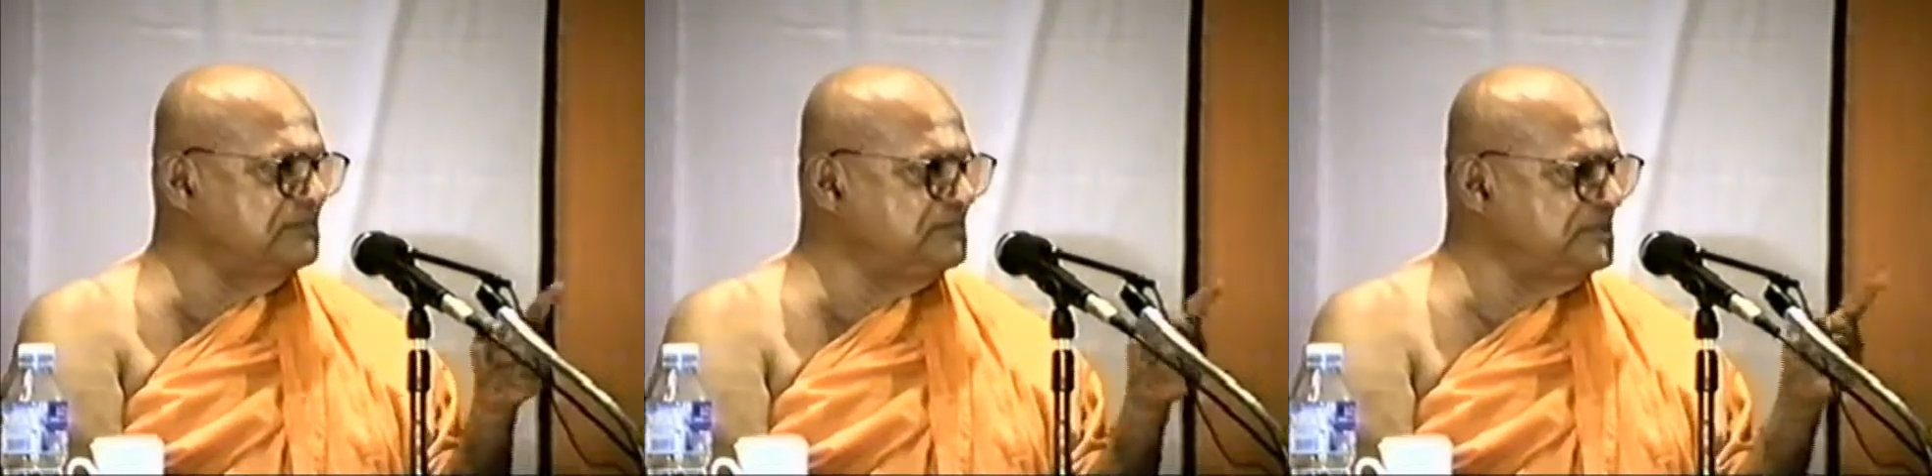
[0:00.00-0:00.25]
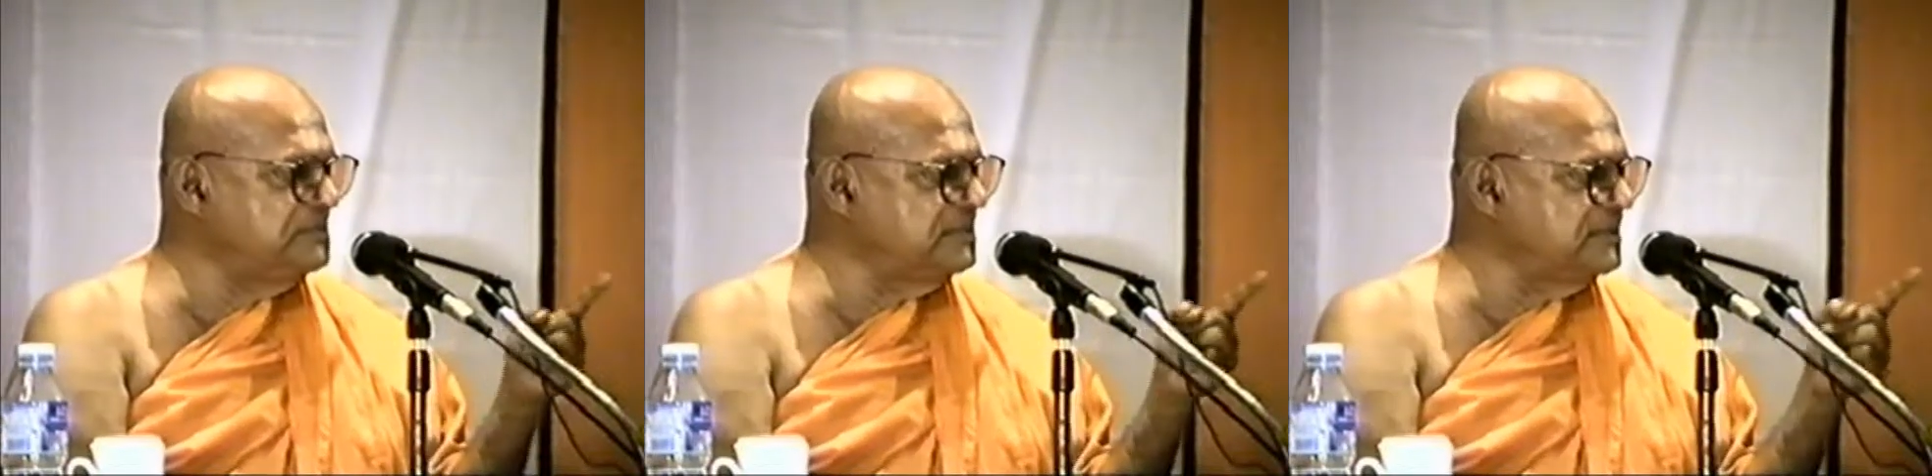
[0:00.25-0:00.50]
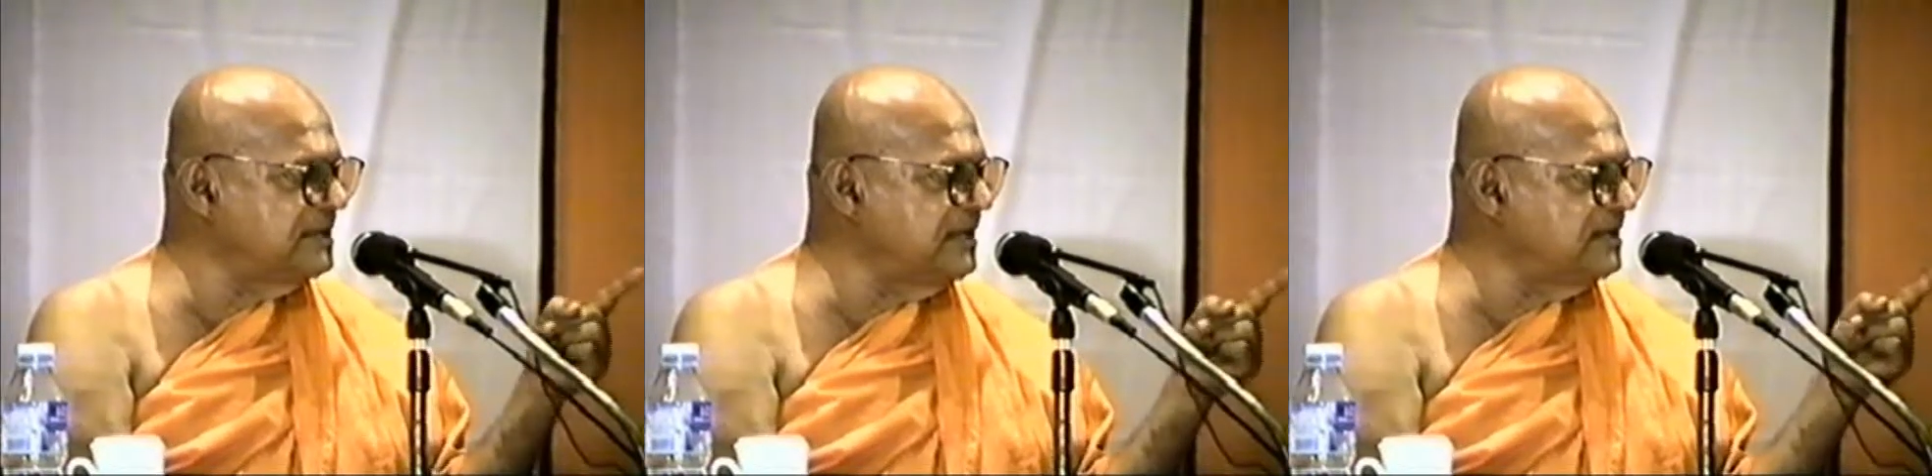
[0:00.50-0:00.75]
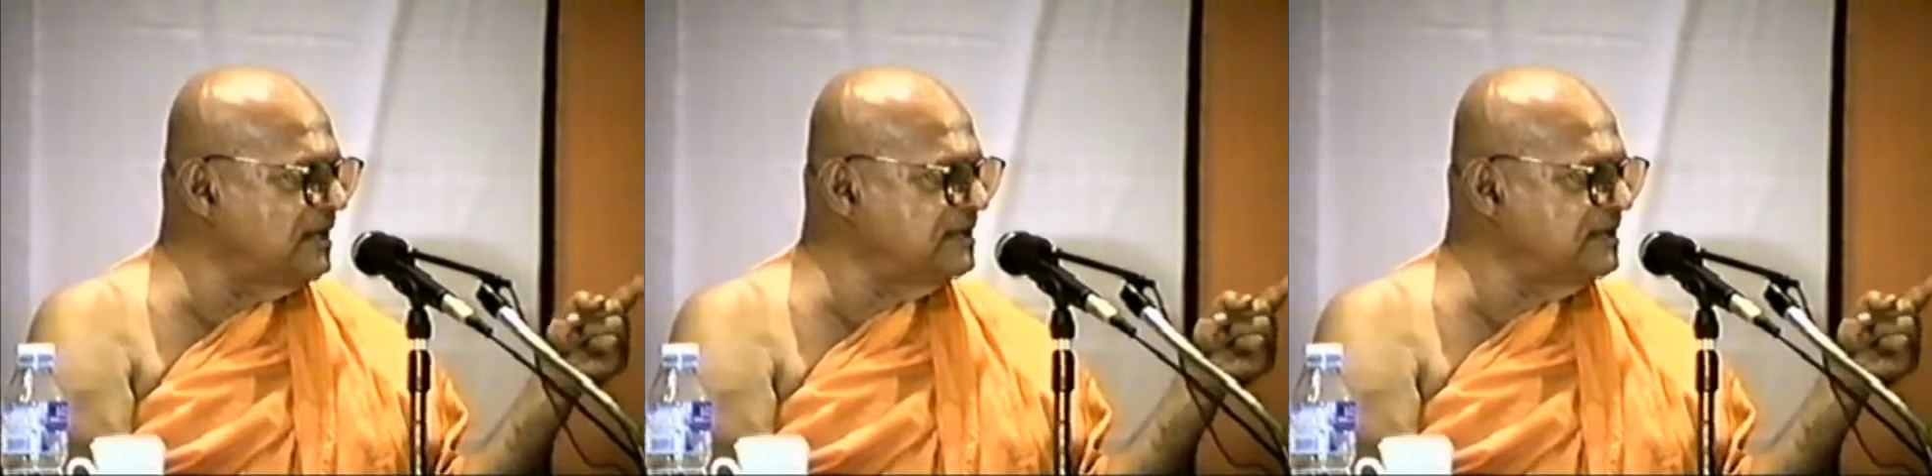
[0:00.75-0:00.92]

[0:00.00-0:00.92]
people can